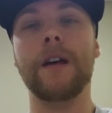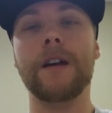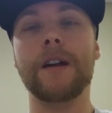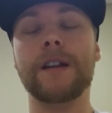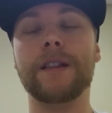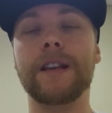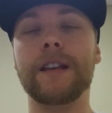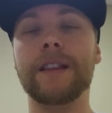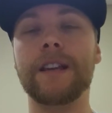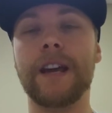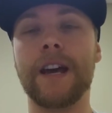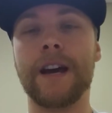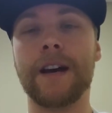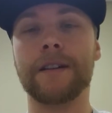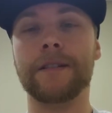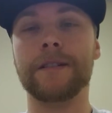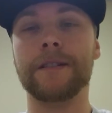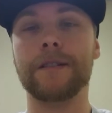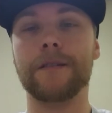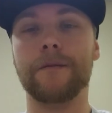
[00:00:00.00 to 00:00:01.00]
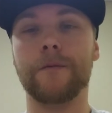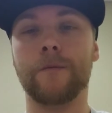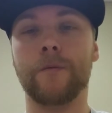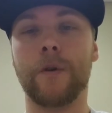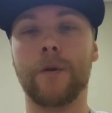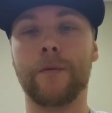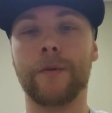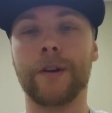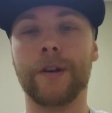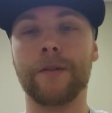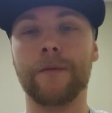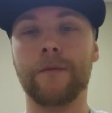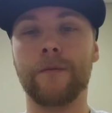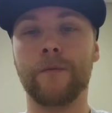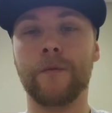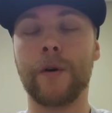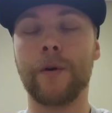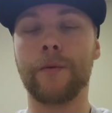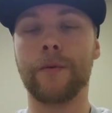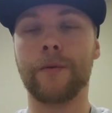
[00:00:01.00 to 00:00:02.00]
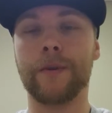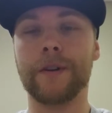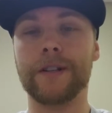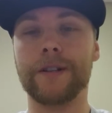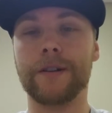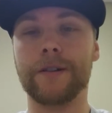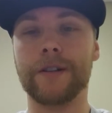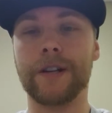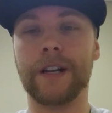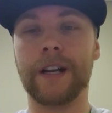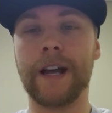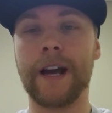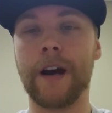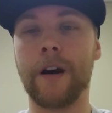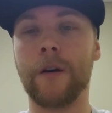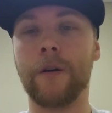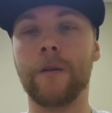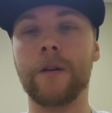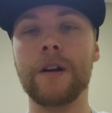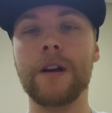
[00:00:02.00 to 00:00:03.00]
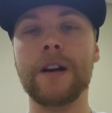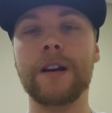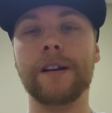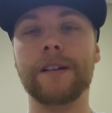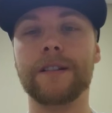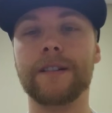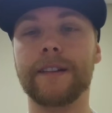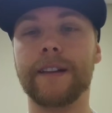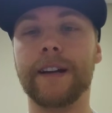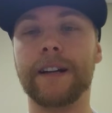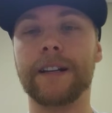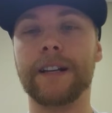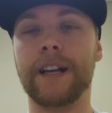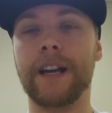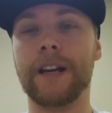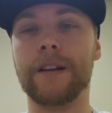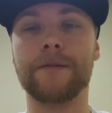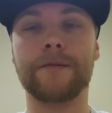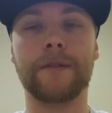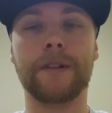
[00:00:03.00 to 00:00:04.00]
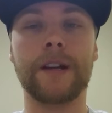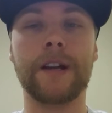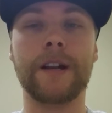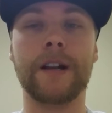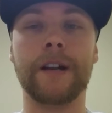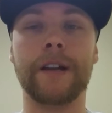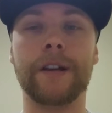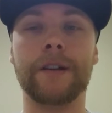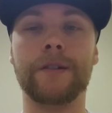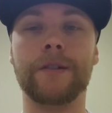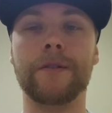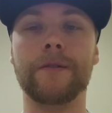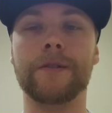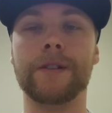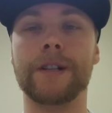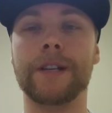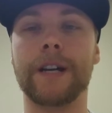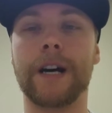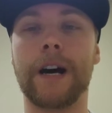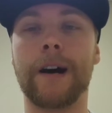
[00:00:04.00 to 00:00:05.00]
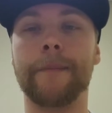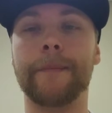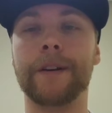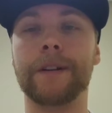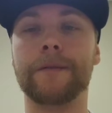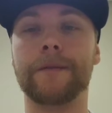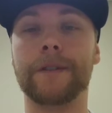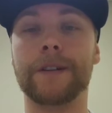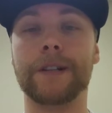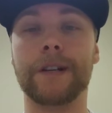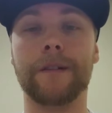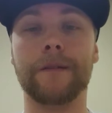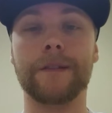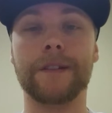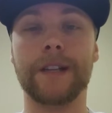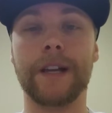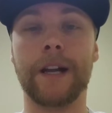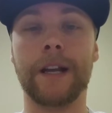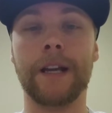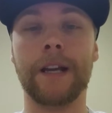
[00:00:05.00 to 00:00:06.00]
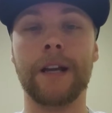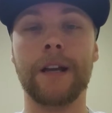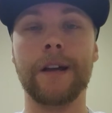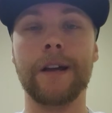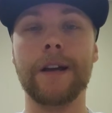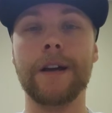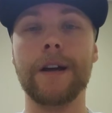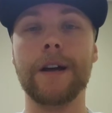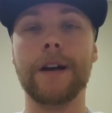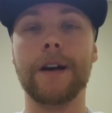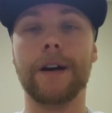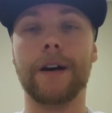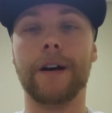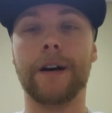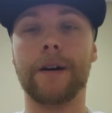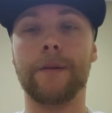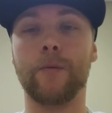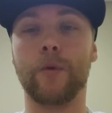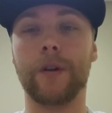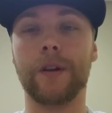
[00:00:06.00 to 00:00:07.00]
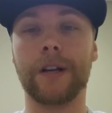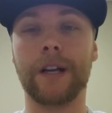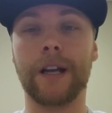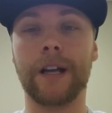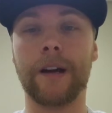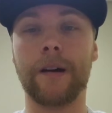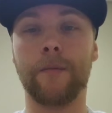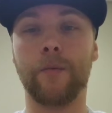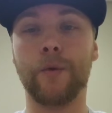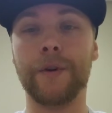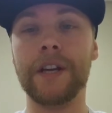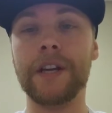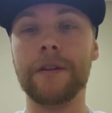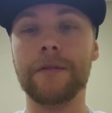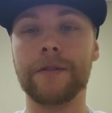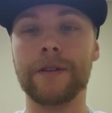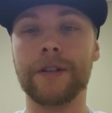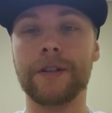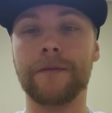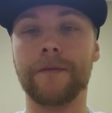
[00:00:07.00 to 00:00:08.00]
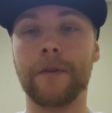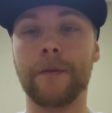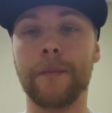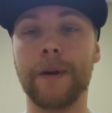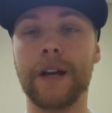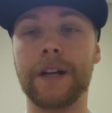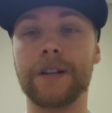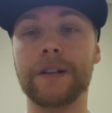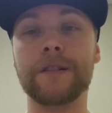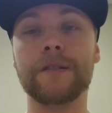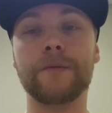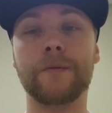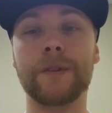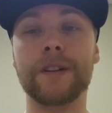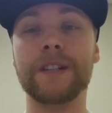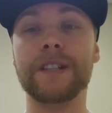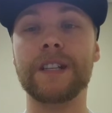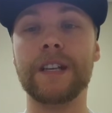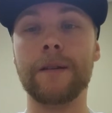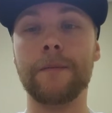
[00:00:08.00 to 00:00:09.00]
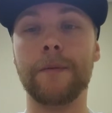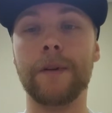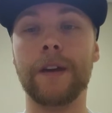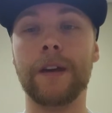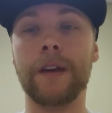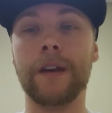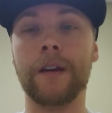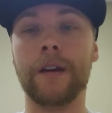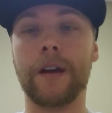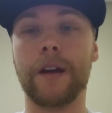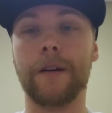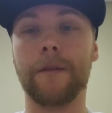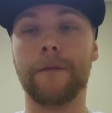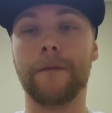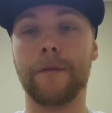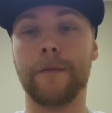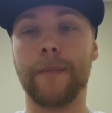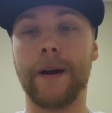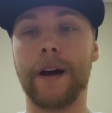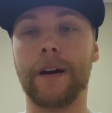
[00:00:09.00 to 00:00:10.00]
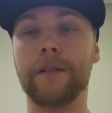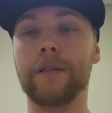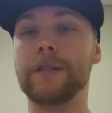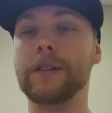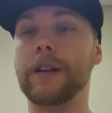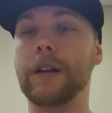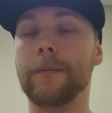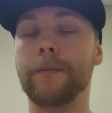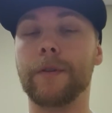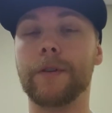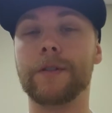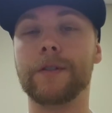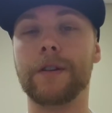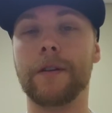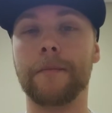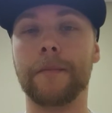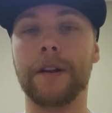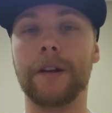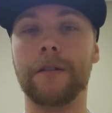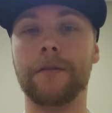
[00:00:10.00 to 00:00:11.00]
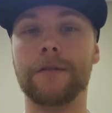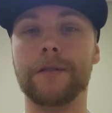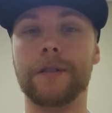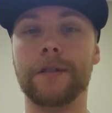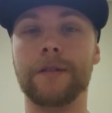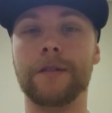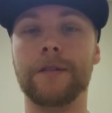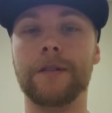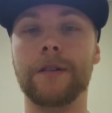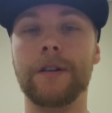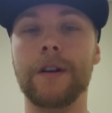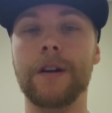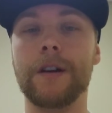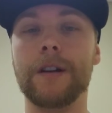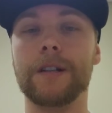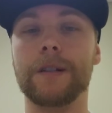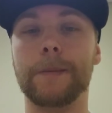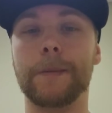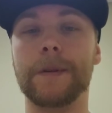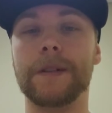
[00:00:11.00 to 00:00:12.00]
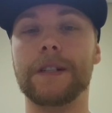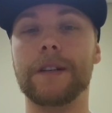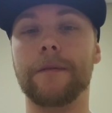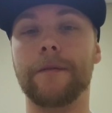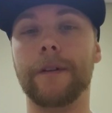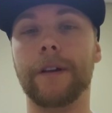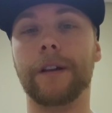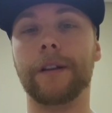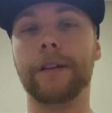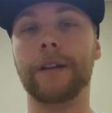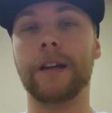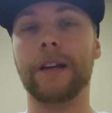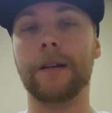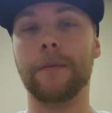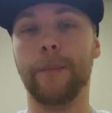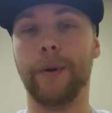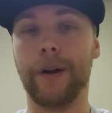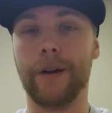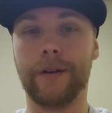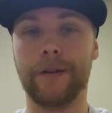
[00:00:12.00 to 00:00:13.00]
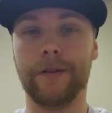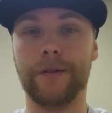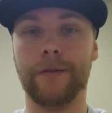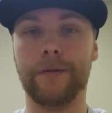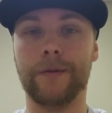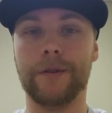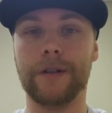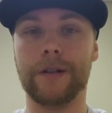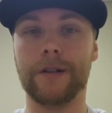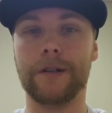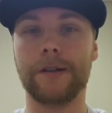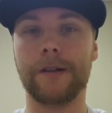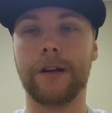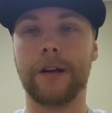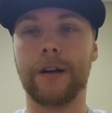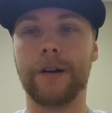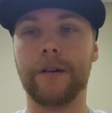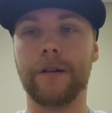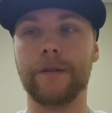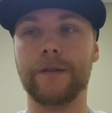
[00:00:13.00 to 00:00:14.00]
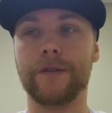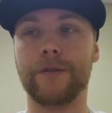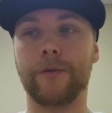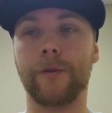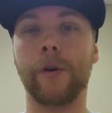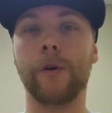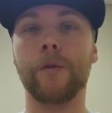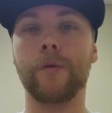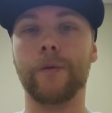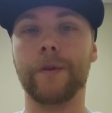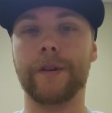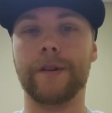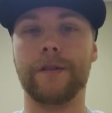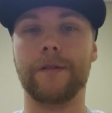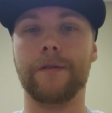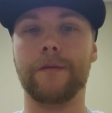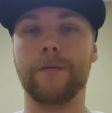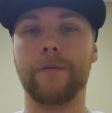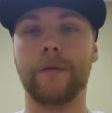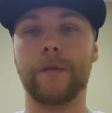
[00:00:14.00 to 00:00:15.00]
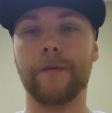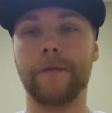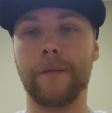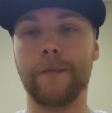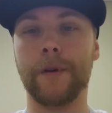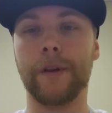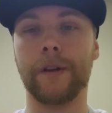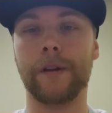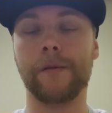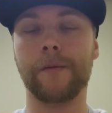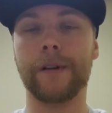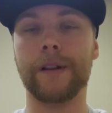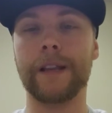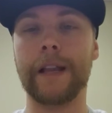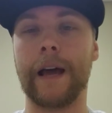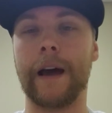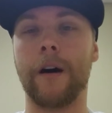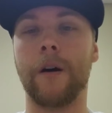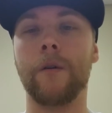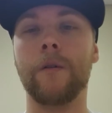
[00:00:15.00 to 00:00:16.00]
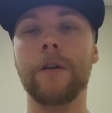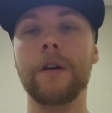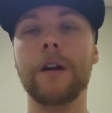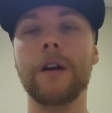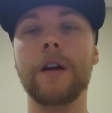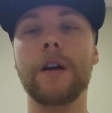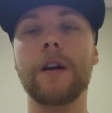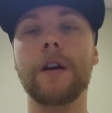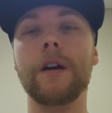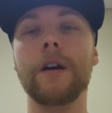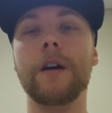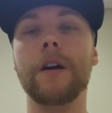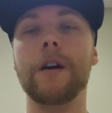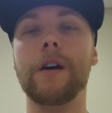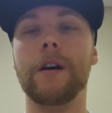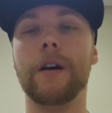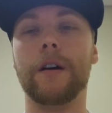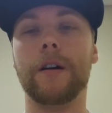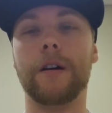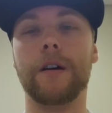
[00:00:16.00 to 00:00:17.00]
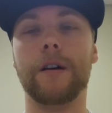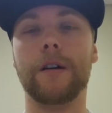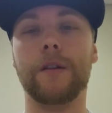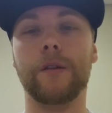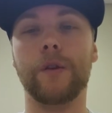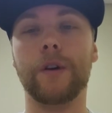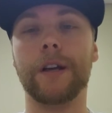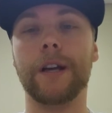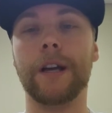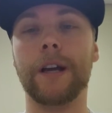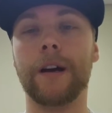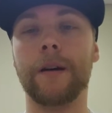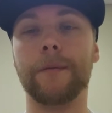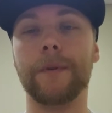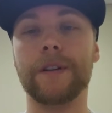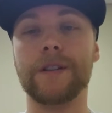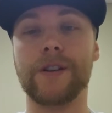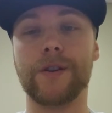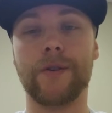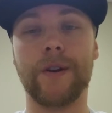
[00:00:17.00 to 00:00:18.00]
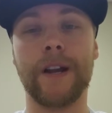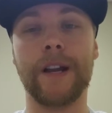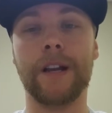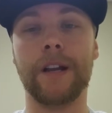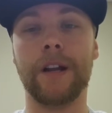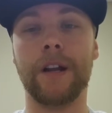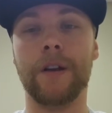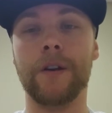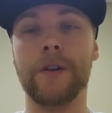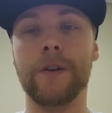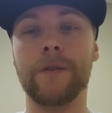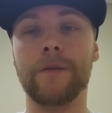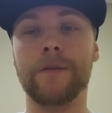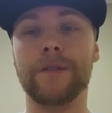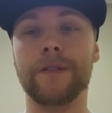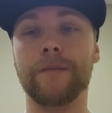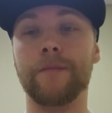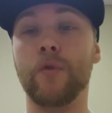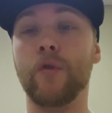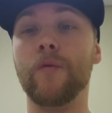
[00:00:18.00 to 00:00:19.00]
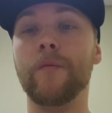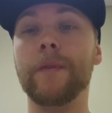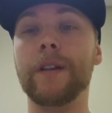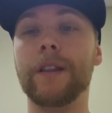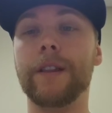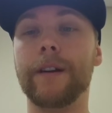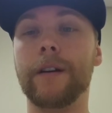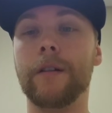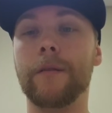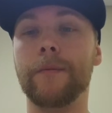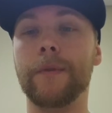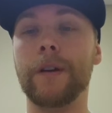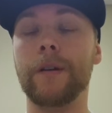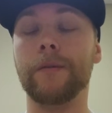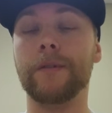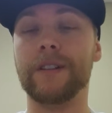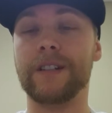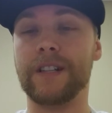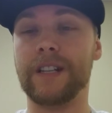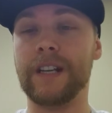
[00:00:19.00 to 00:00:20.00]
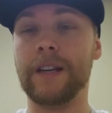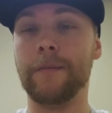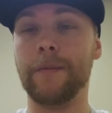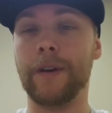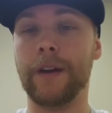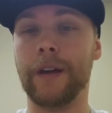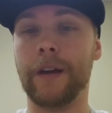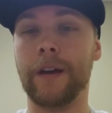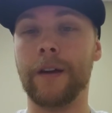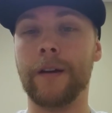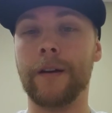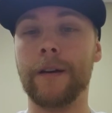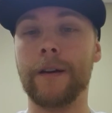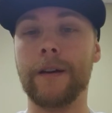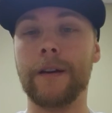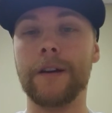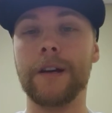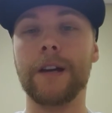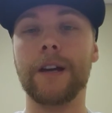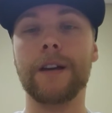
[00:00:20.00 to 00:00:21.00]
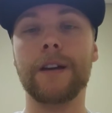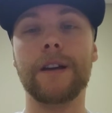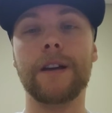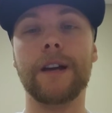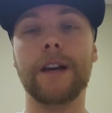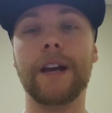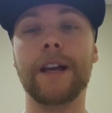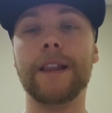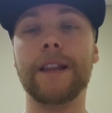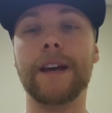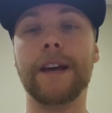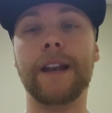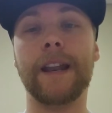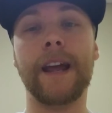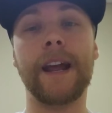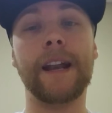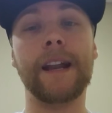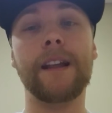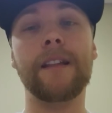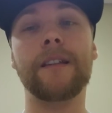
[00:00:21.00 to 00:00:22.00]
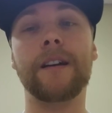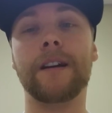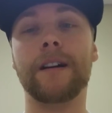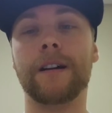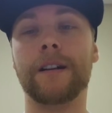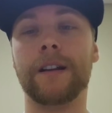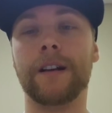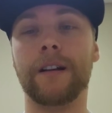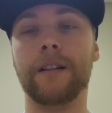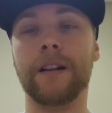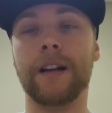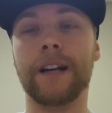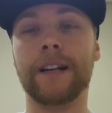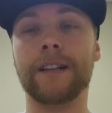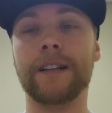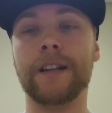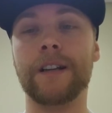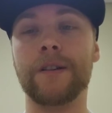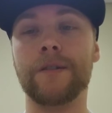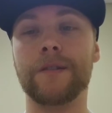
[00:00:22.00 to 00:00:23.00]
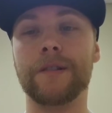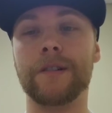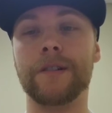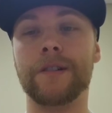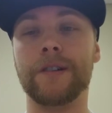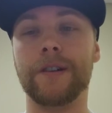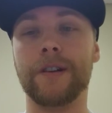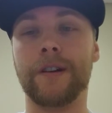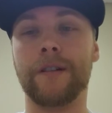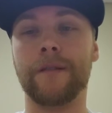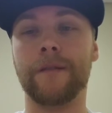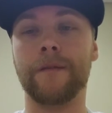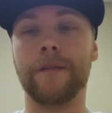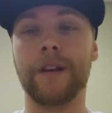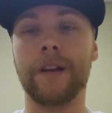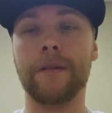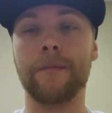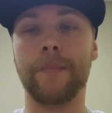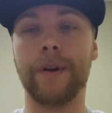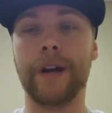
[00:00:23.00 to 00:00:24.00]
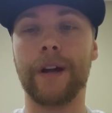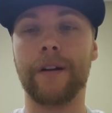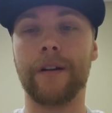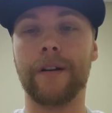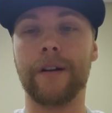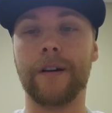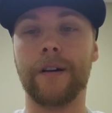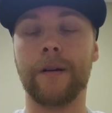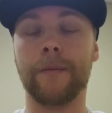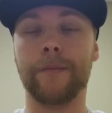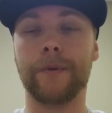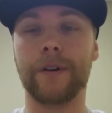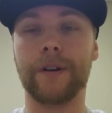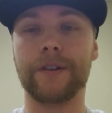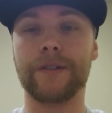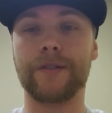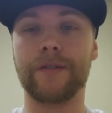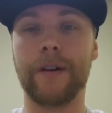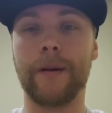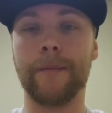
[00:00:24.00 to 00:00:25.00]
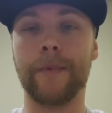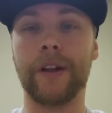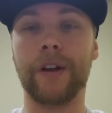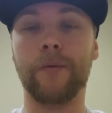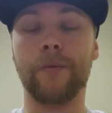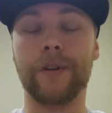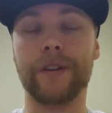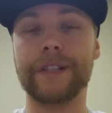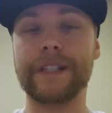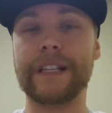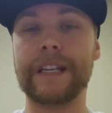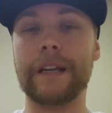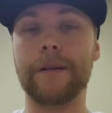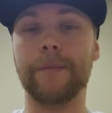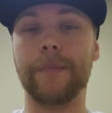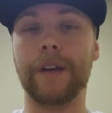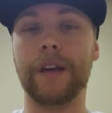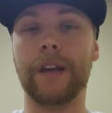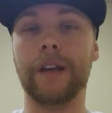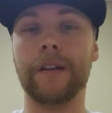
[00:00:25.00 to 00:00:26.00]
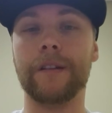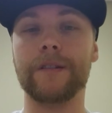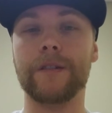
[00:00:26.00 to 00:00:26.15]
And then the S, what we're researching now: select case-related issues and topics for self-study. We're looking up Wii usage for patients with CP for balance and upper extremity usage, specifically compared to just stroke, which we're familiar with now. Looking up constraint-induced movement therapy with CP, and then anything on neglect and usage of the impaired upper extremity with CP.